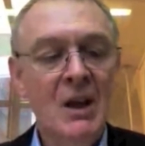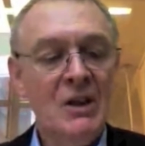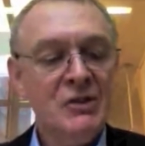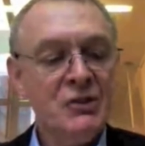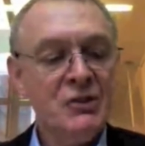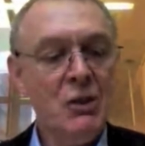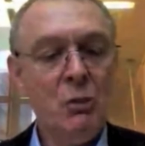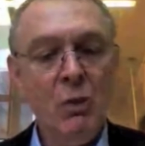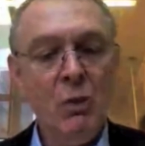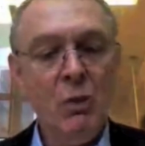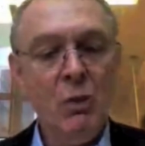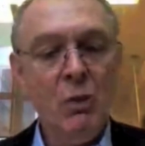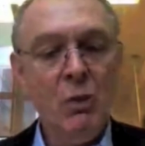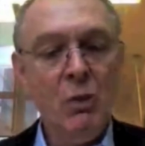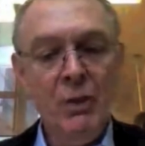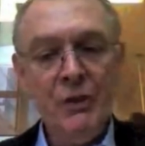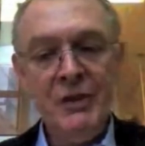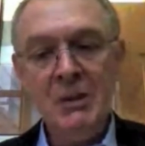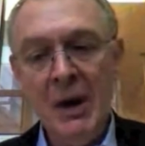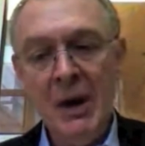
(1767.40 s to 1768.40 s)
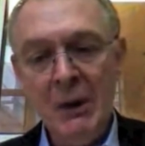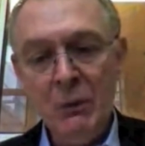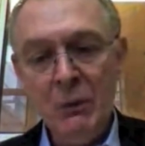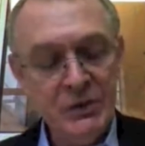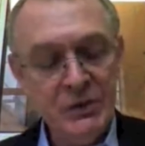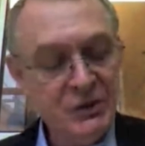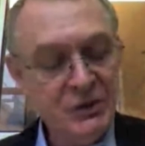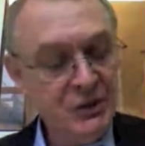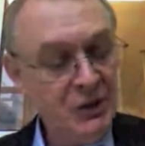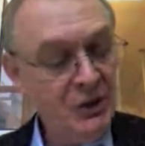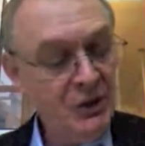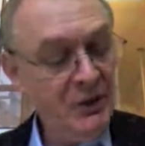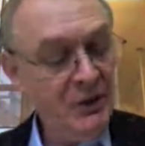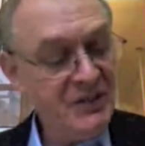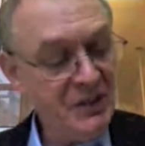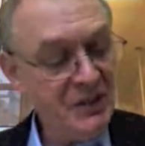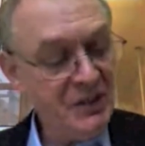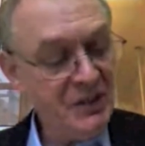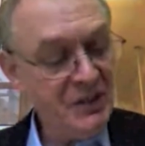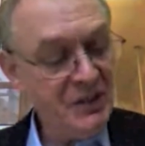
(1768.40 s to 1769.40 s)
So one thing you might want to do
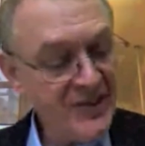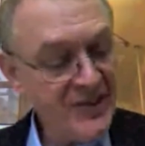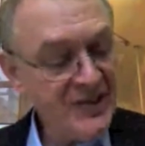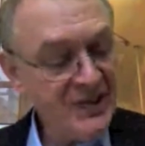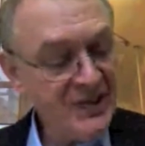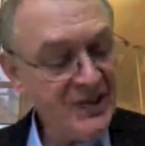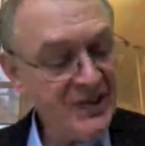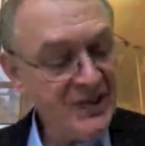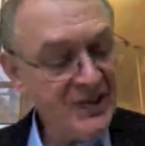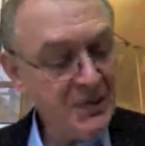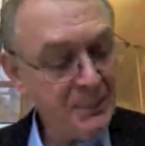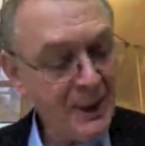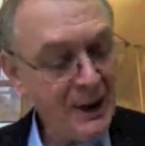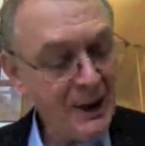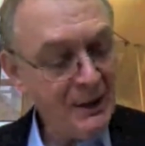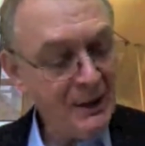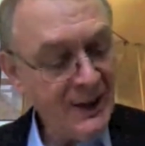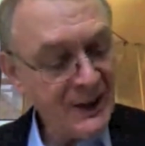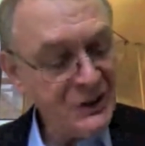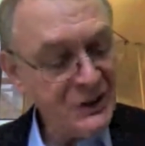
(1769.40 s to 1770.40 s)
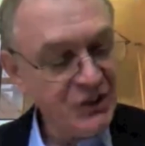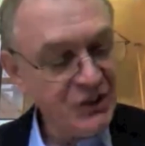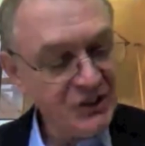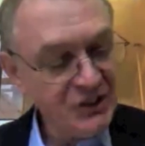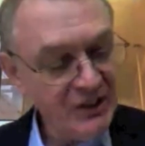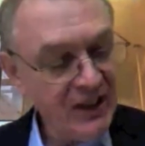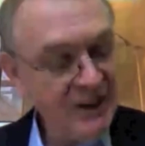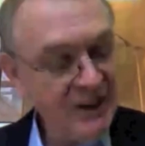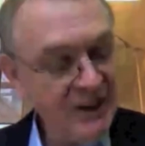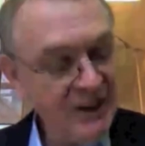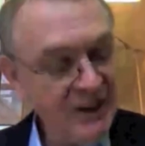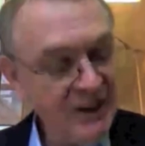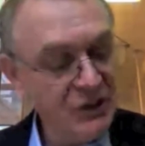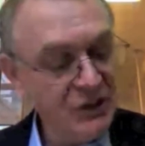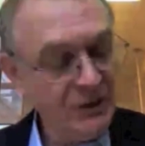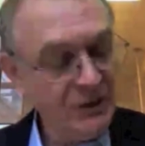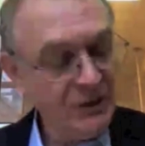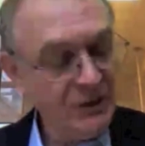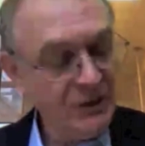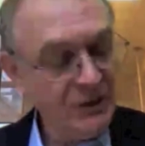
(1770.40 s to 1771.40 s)
is to think about
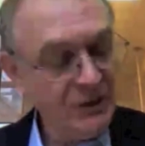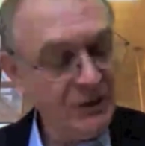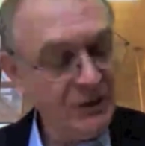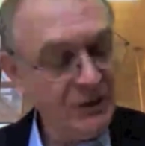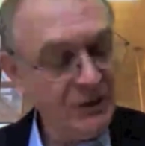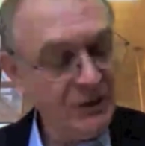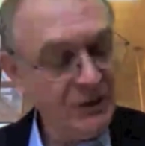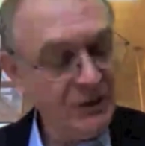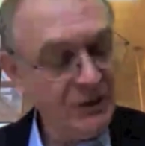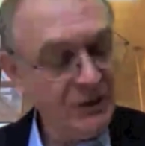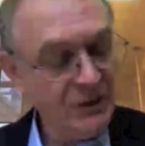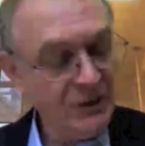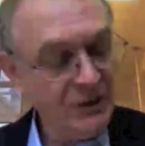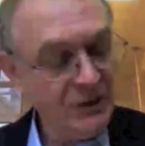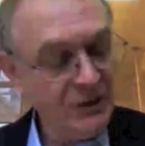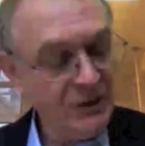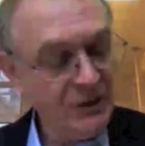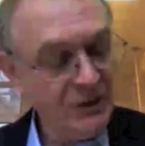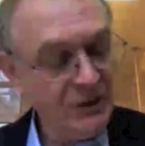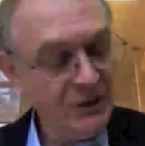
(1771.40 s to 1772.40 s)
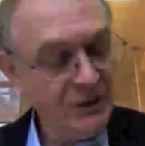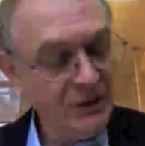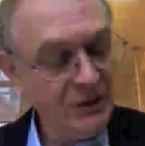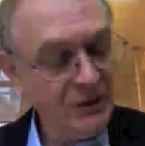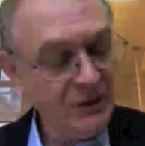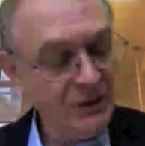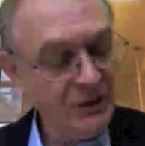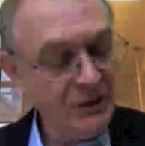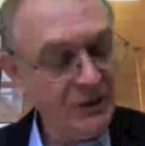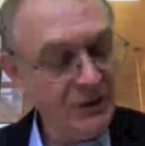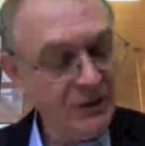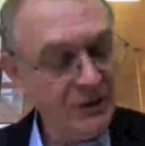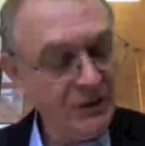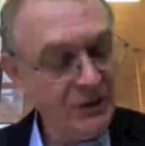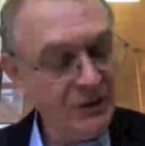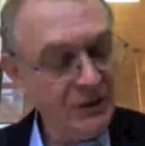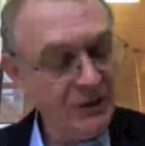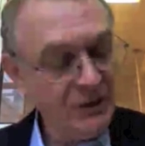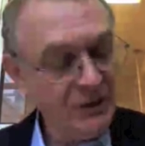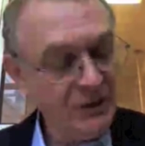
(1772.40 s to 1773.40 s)
legislation about, you know,
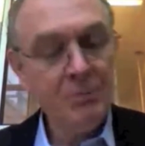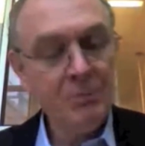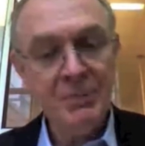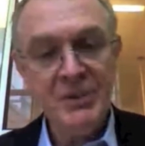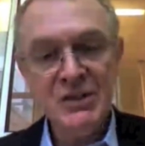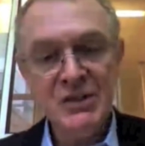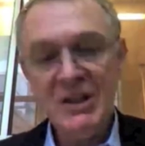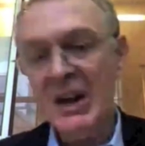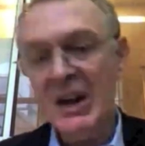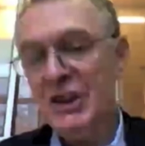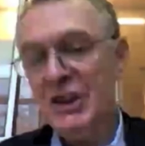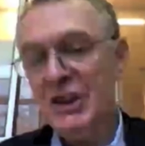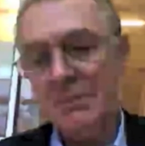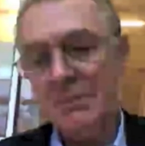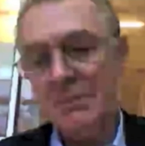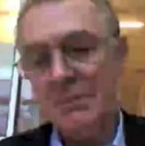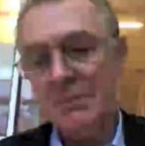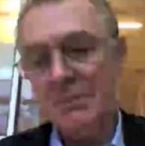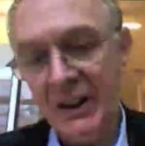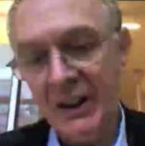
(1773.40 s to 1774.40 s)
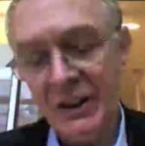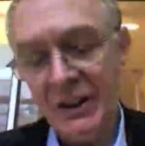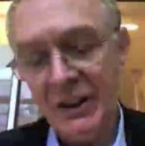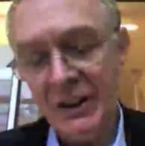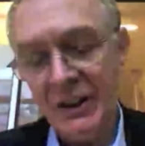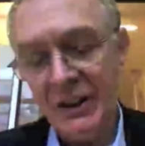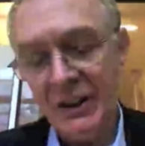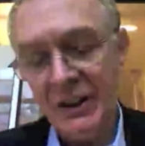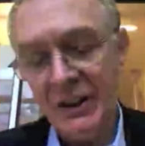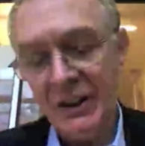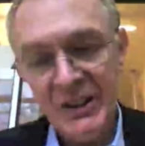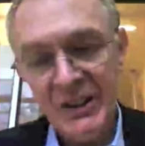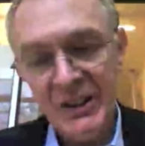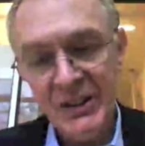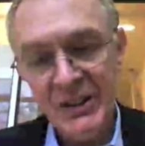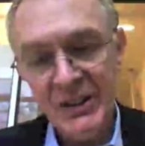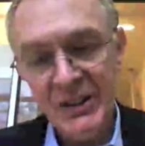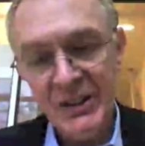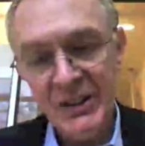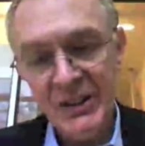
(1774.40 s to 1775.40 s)
compensation packages for
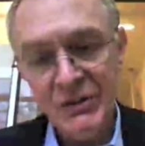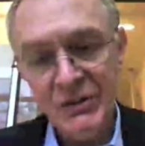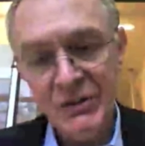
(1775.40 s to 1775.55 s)
executives.